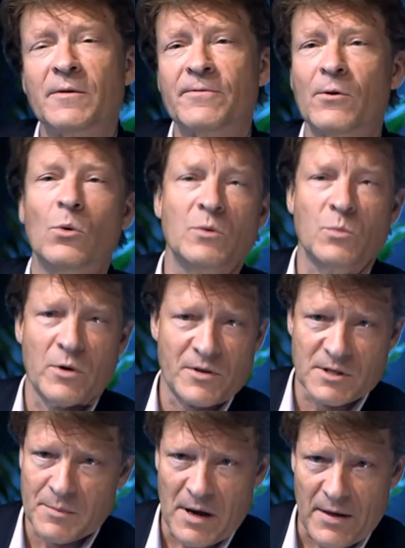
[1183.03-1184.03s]
forward with
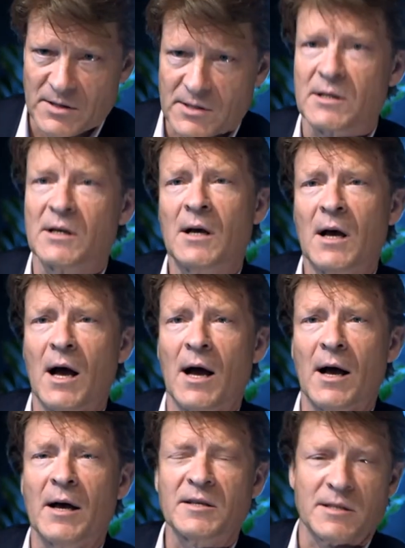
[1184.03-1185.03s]
some others,
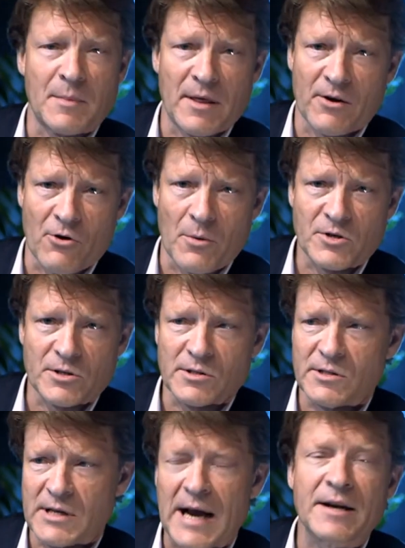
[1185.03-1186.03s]
some other
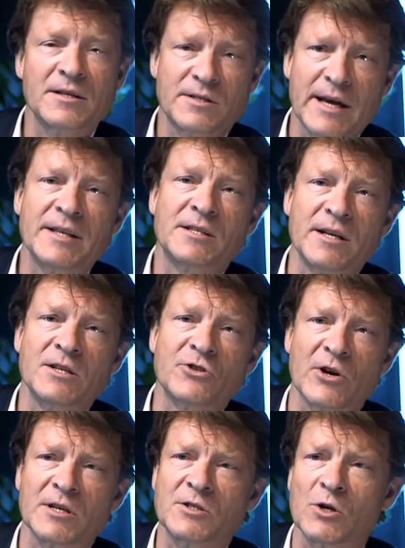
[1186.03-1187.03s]
options, and it's an
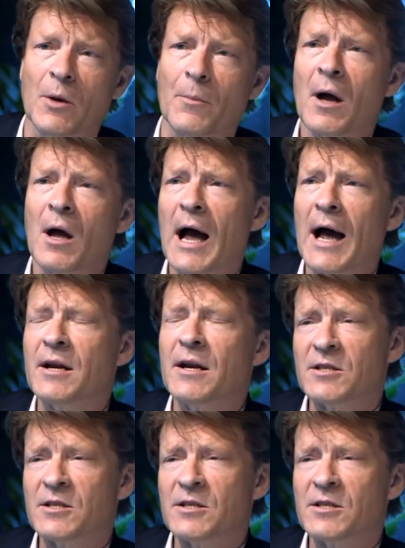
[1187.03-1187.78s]
interest to him. And